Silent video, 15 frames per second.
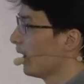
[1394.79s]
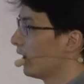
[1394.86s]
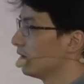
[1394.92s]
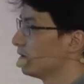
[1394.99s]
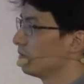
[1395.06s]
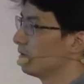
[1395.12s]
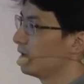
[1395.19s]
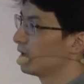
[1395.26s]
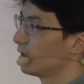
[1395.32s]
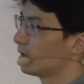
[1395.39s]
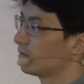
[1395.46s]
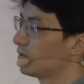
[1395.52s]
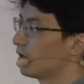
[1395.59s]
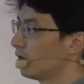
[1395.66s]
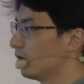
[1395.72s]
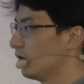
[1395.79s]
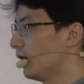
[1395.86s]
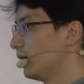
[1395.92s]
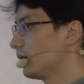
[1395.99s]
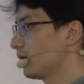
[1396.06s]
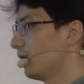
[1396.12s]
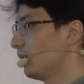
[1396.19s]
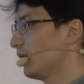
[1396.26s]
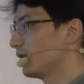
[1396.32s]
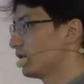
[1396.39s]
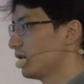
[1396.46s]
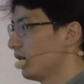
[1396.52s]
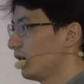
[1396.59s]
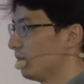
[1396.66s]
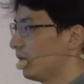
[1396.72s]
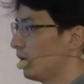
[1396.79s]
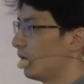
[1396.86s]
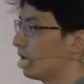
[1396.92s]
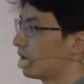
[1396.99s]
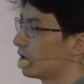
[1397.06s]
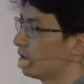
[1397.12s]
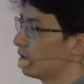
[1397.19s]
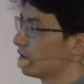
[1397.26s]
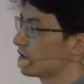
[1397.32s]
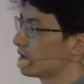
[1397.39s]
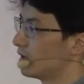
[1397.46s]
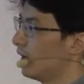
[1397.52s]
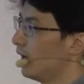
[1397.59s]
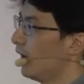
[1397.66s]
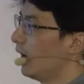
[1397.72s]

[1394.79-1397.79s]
and we can calculate how much time it will cost,